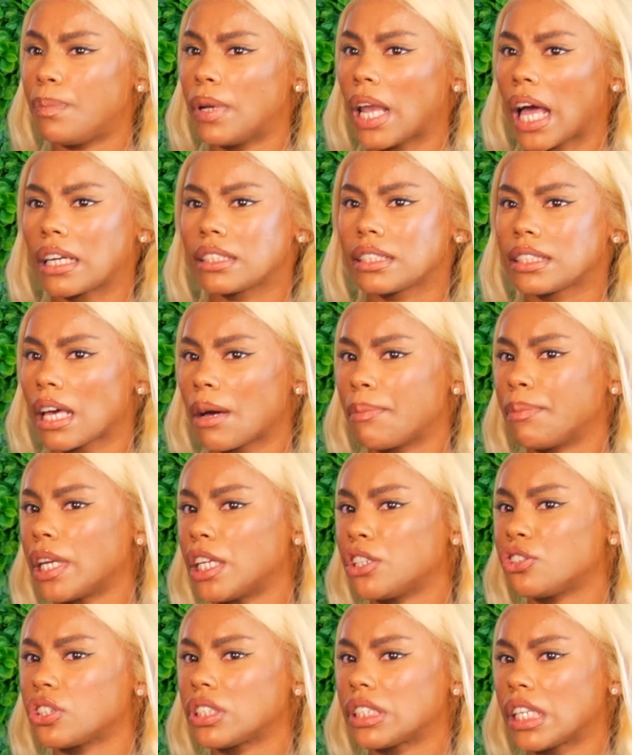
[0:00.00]
like some
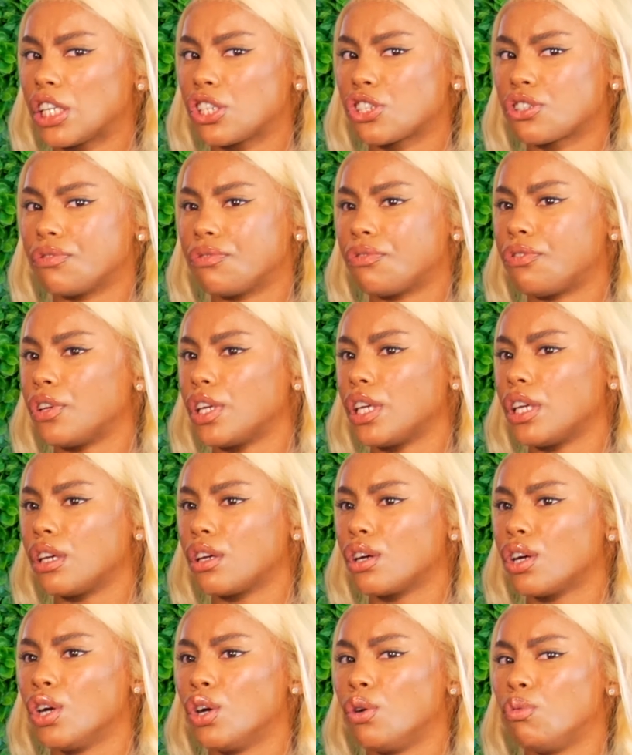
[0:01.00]
registration
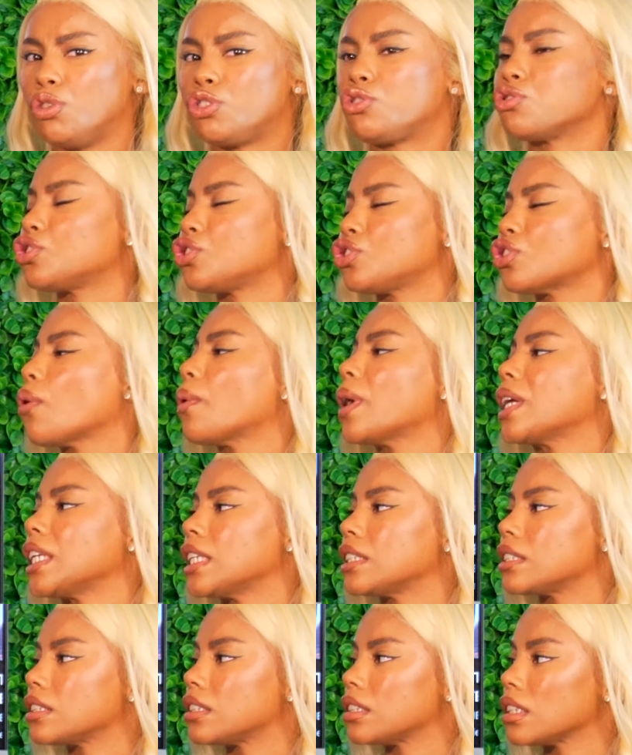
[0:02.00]
fee, which was so
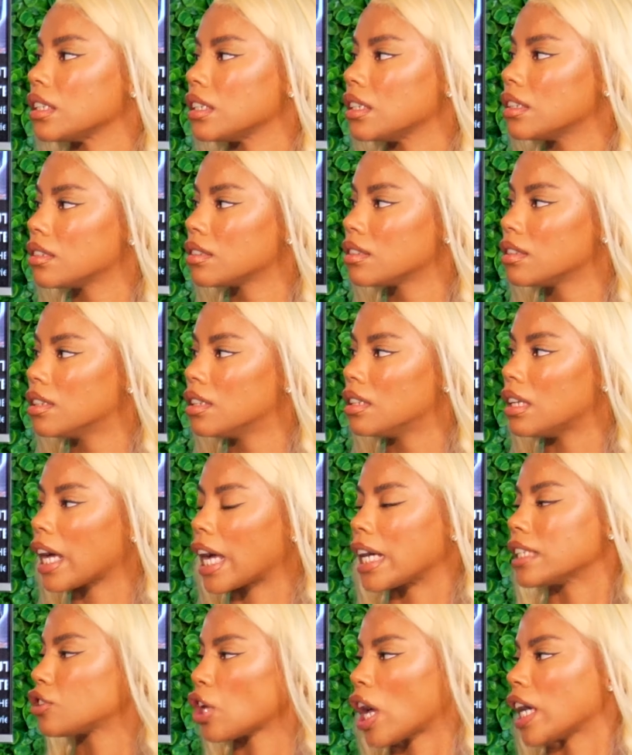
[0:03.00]
unnecessary. Yeah.
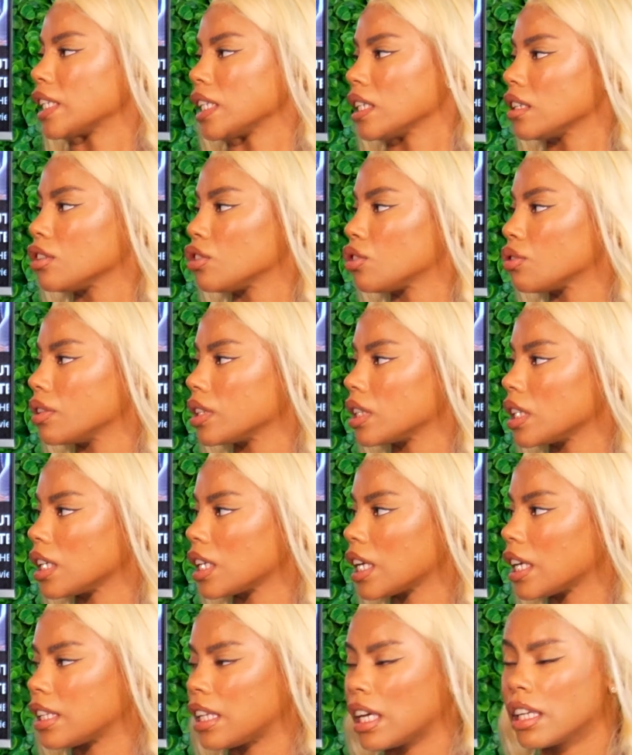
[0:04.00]
Like so I didn't do it in
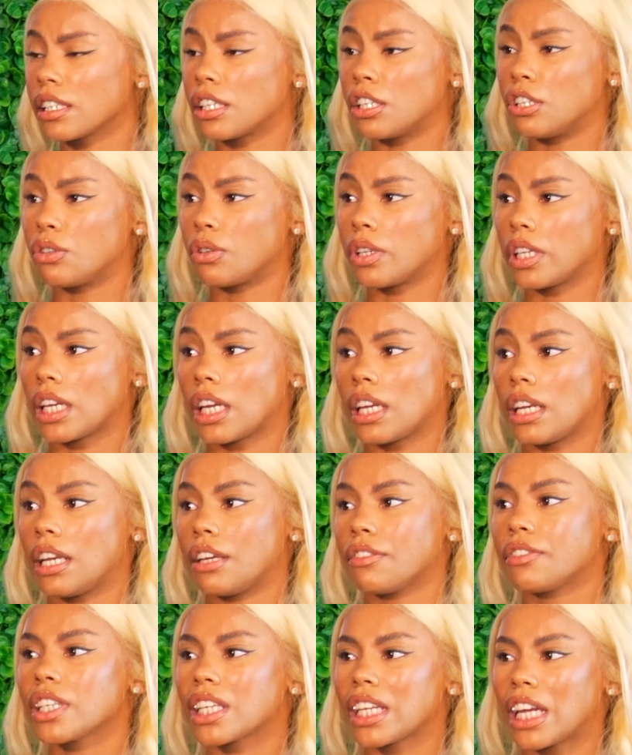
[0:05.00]
grade 10, didn't do it in grade
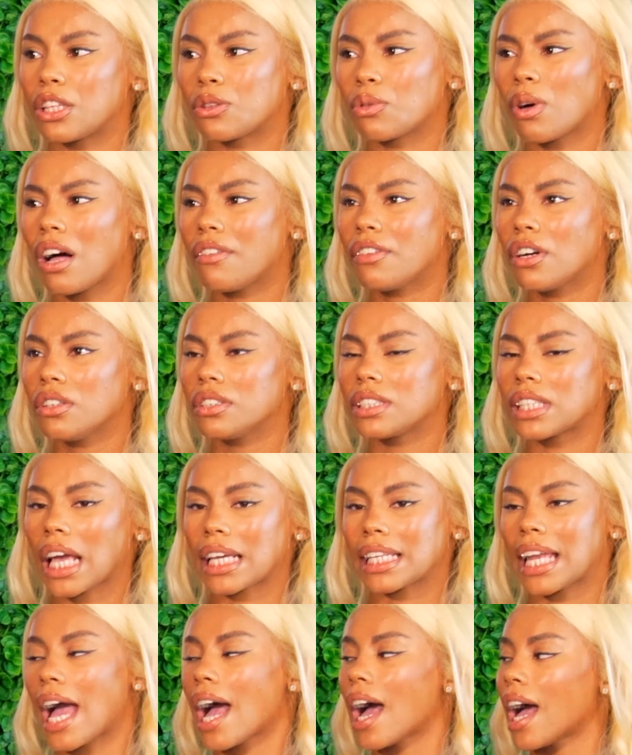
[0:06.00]
11, grade 12. I was
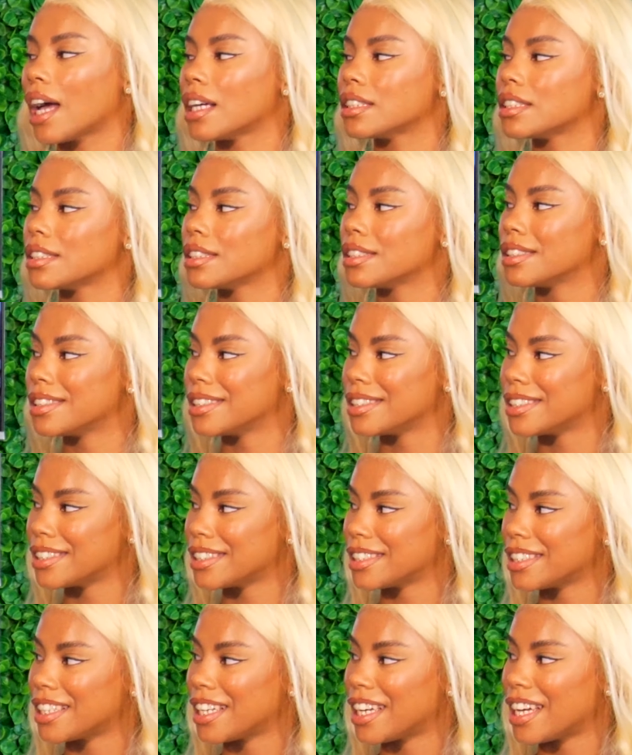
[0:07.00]
like, nah, you
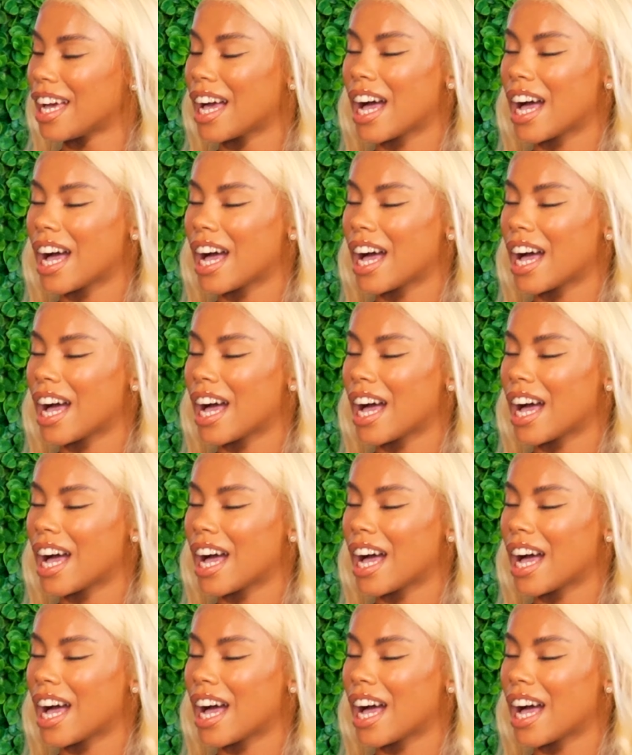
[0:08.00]
want to do